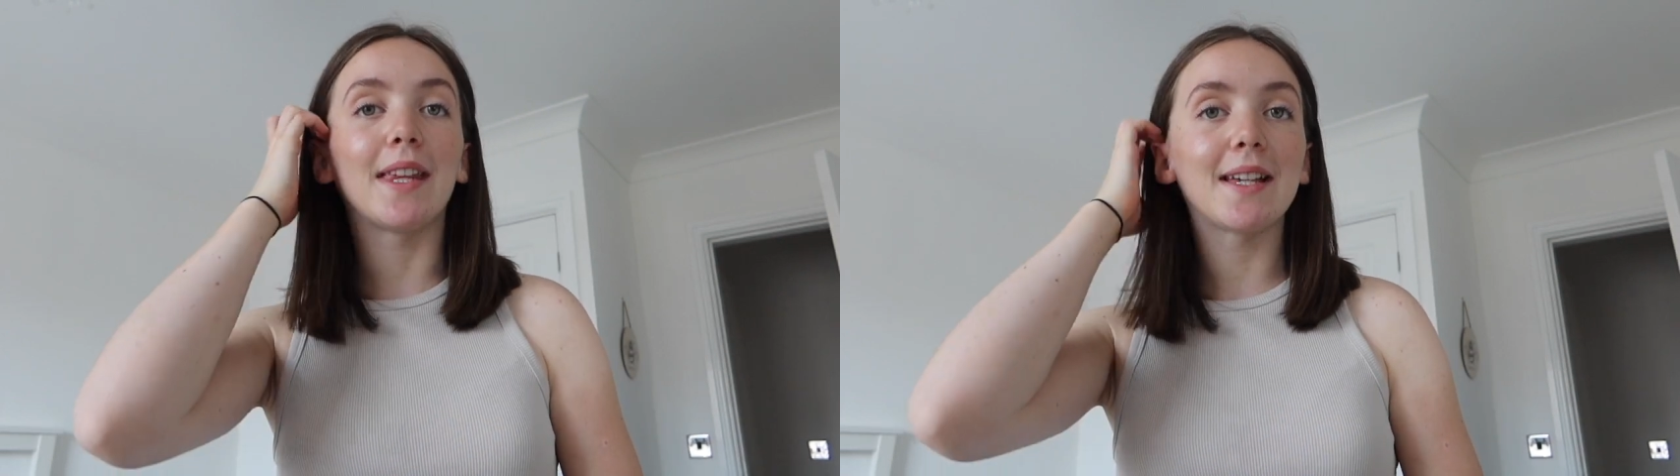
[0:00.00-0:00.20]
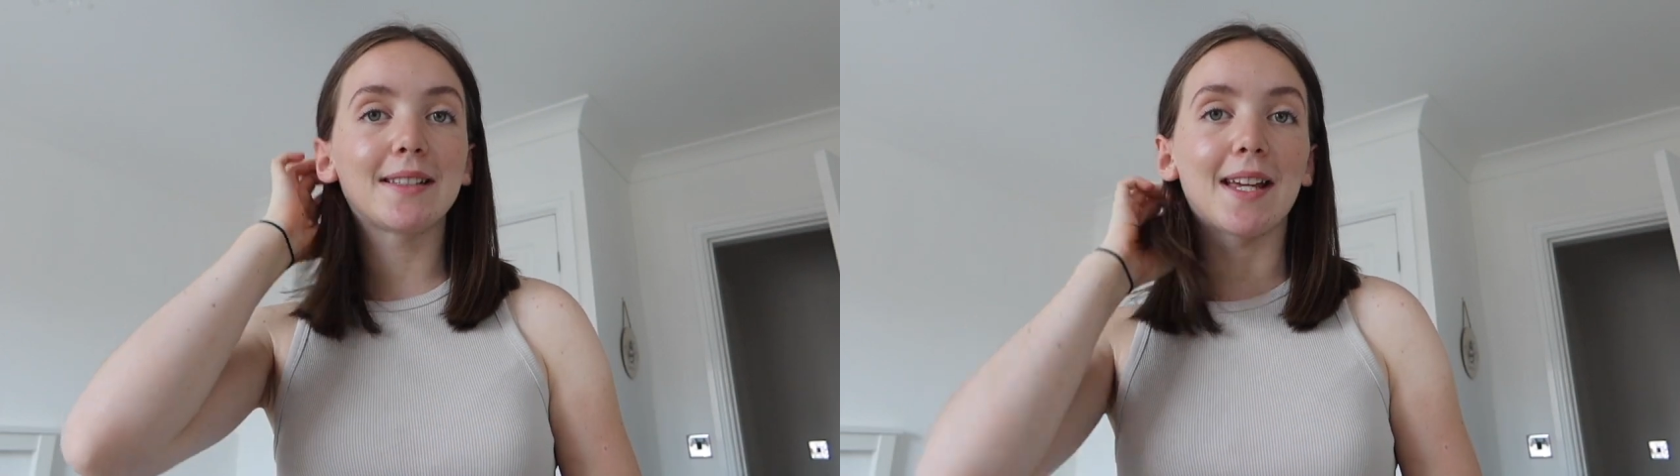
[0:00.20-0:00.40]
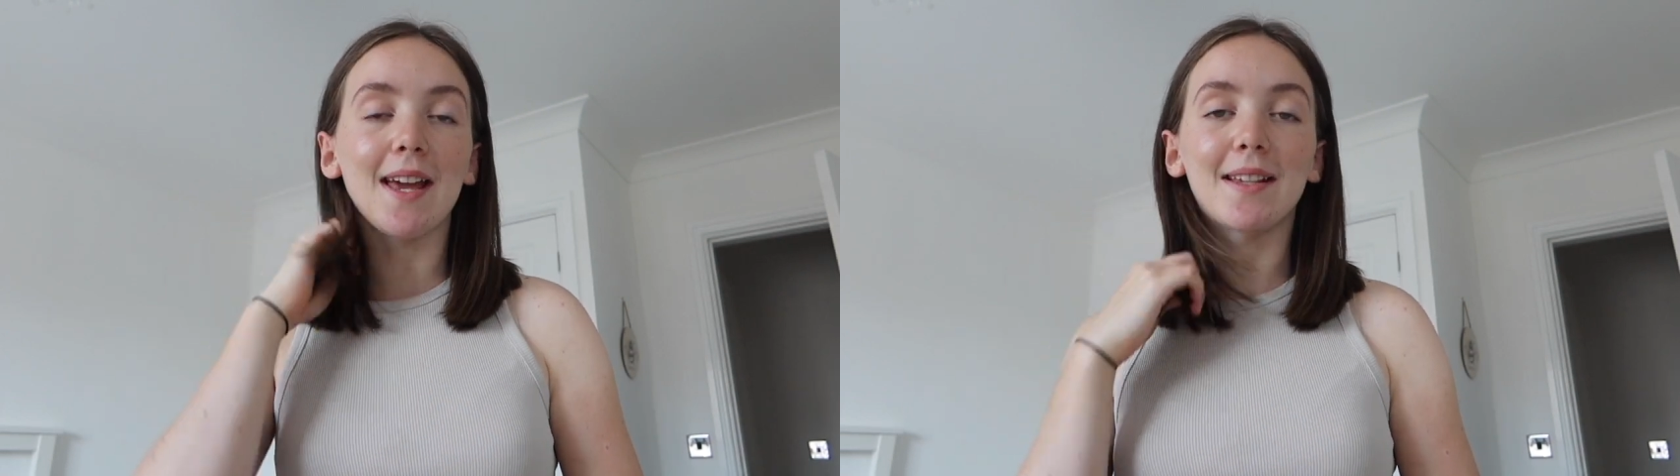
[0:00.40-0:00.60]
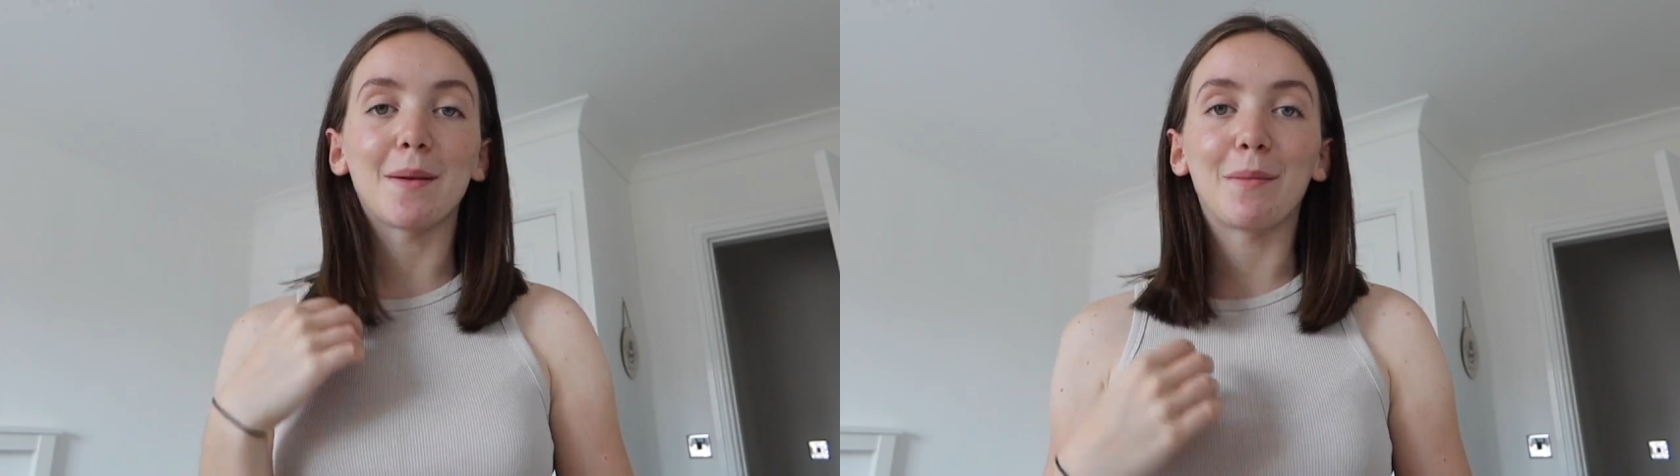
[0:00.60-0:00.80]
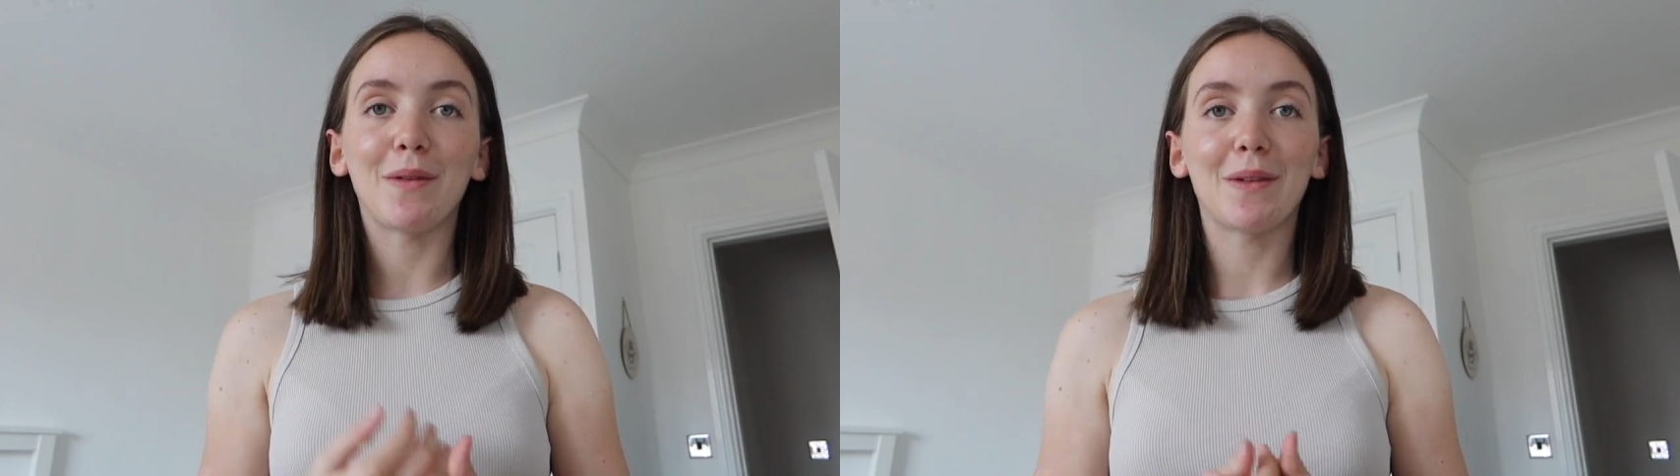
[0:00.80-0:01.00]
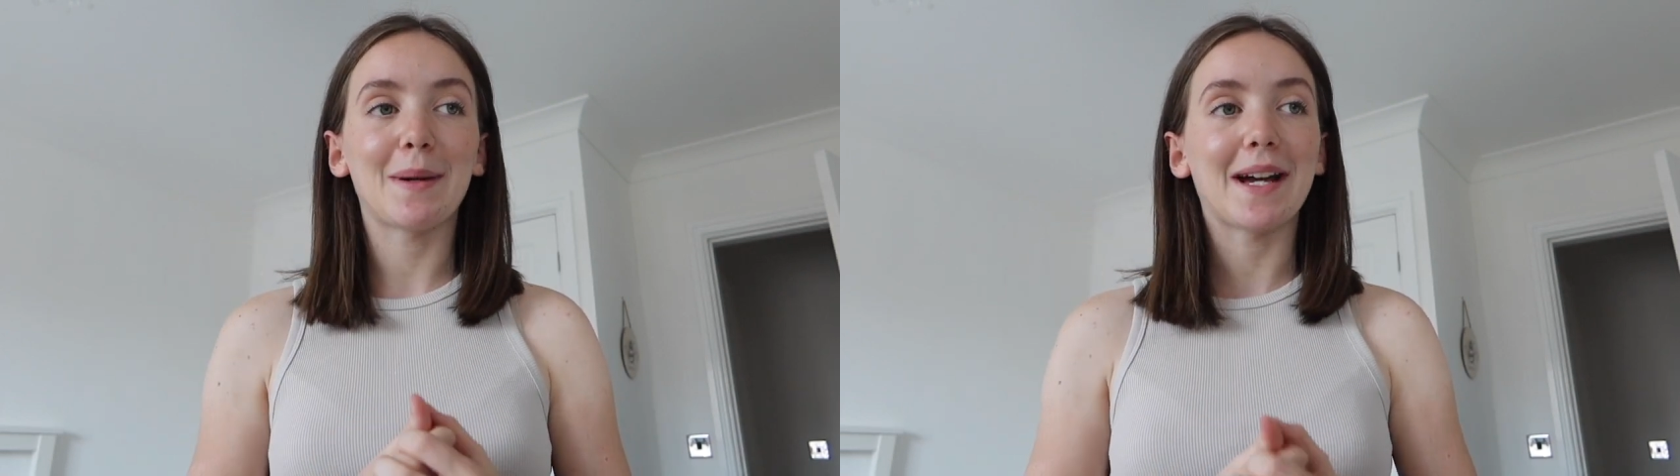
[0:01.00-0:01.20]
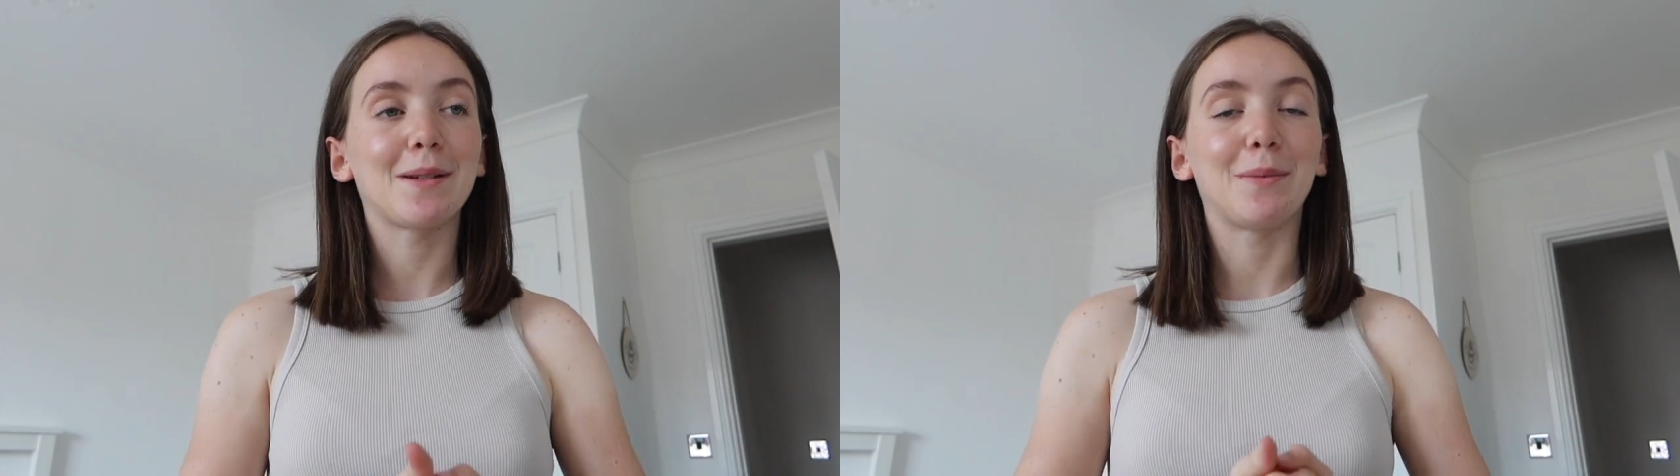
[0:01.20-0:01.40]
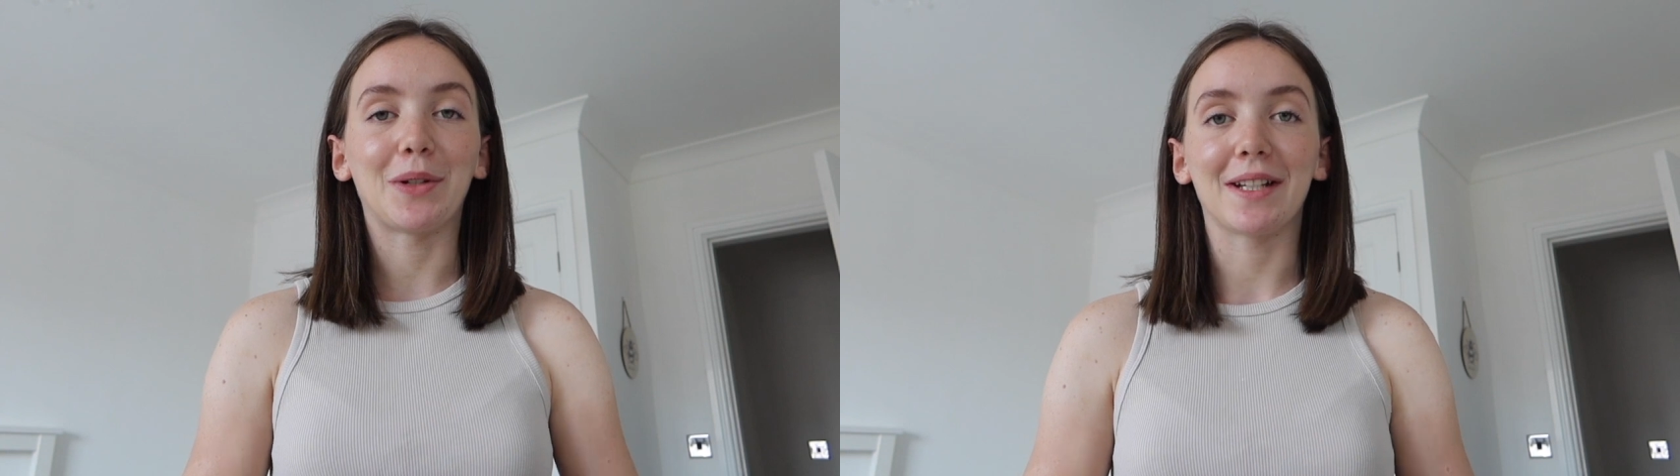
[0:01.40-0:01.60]
This is moving back
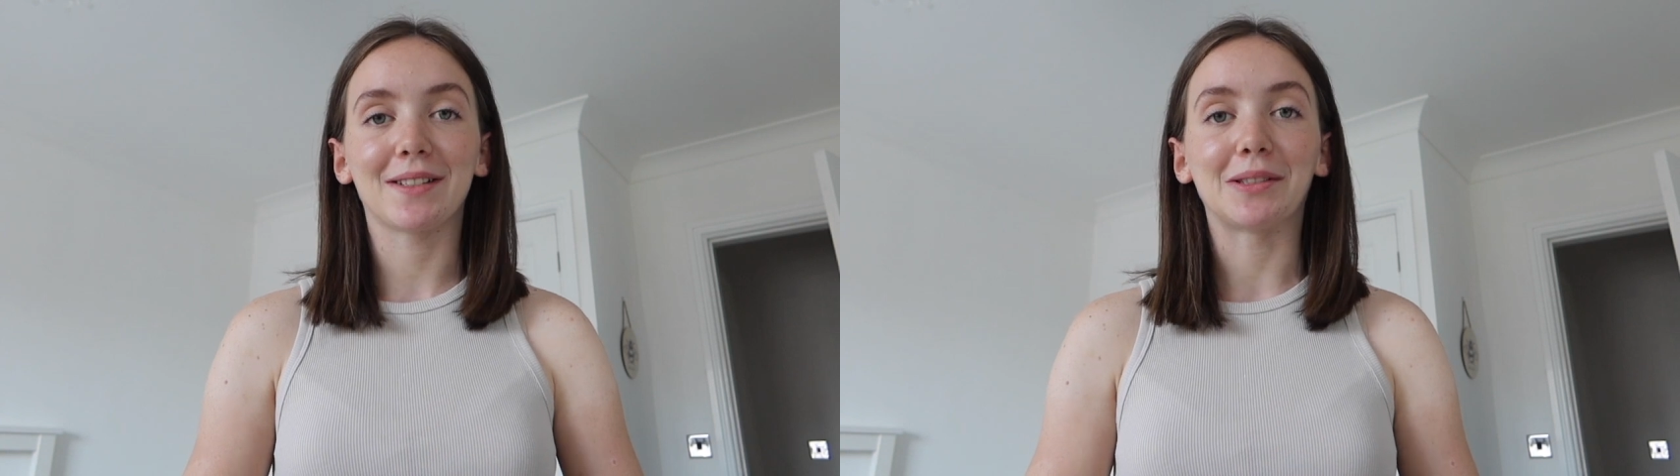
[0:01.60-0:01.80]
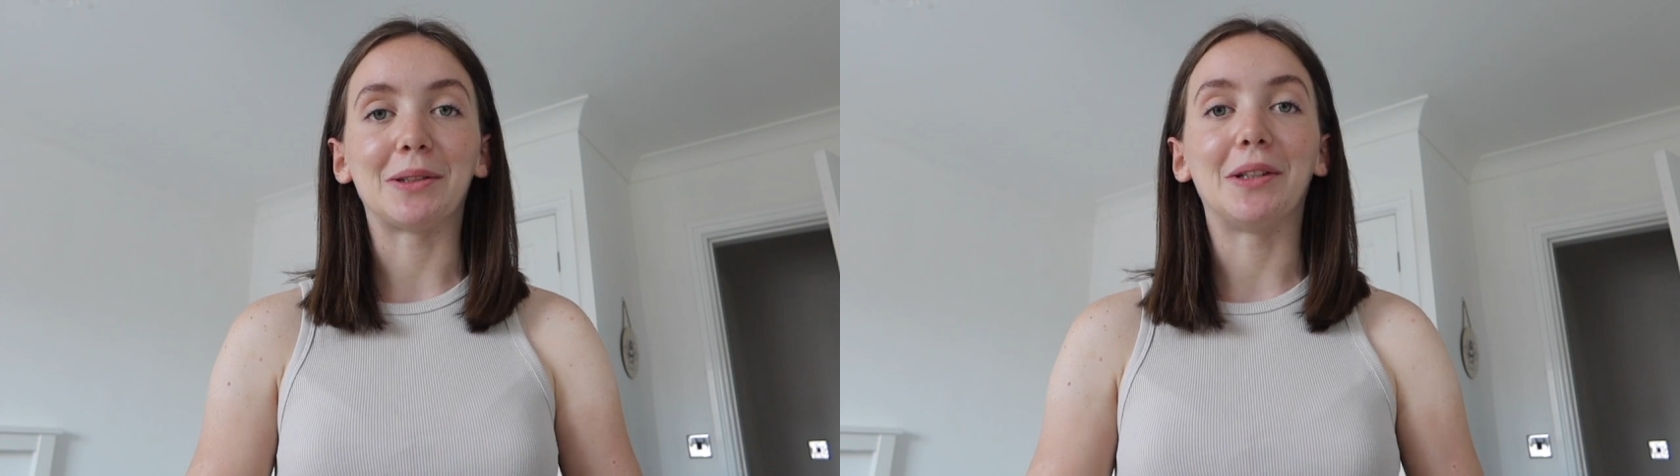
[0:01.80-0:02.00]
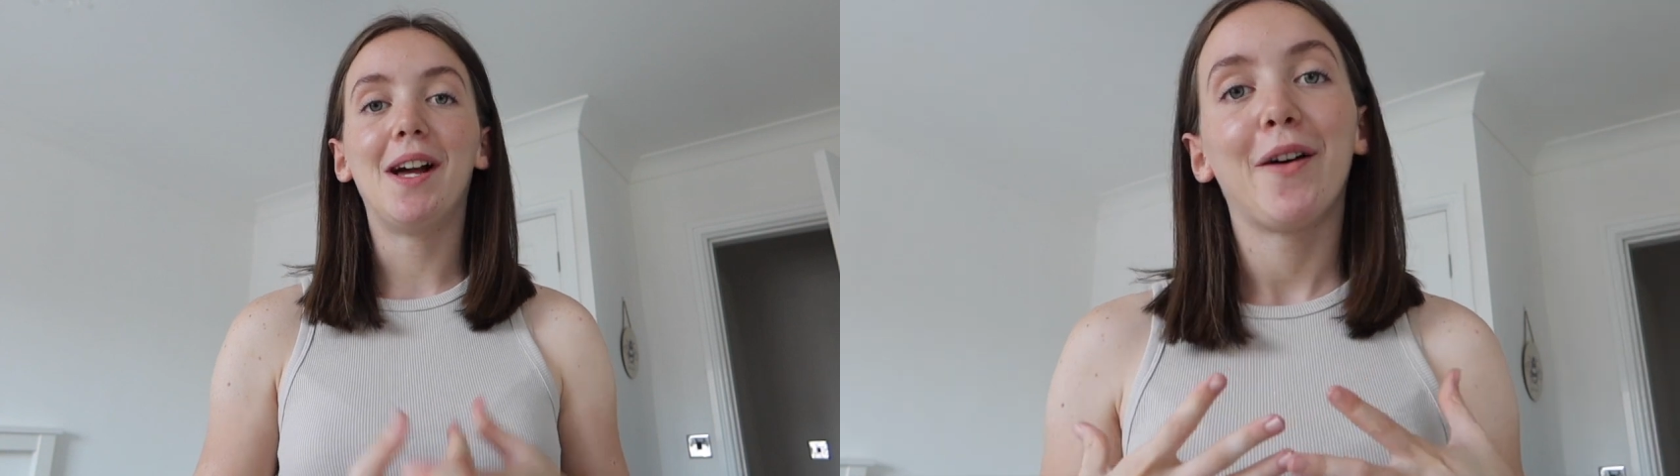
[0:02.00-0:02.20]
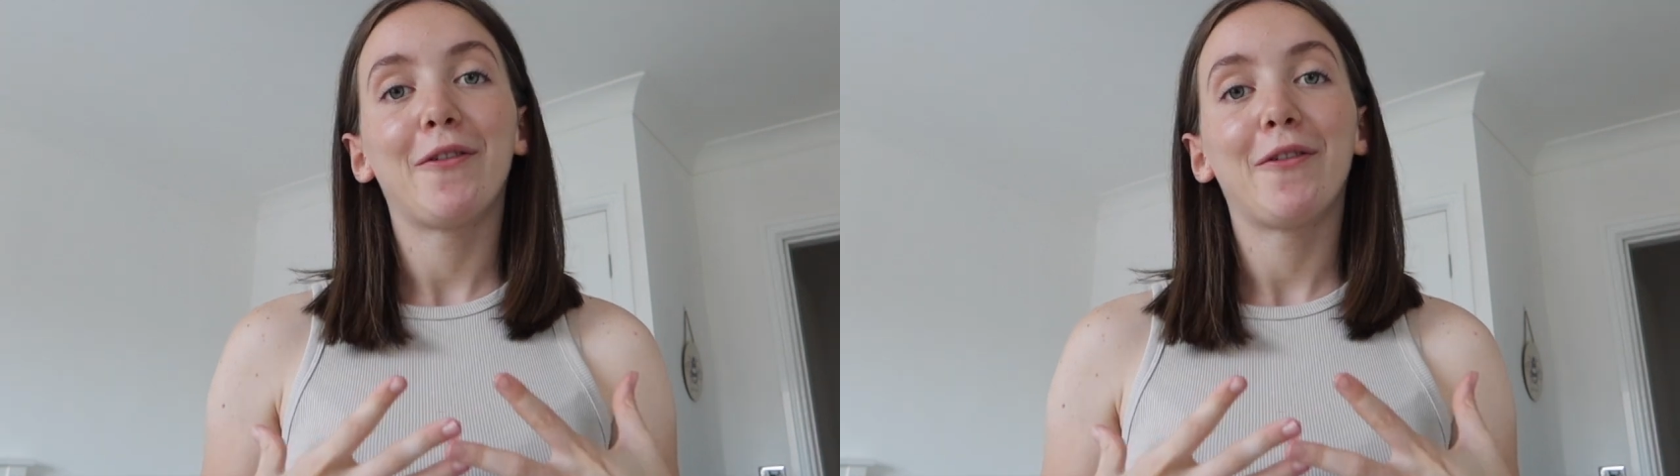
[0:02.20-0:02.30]
to boarding school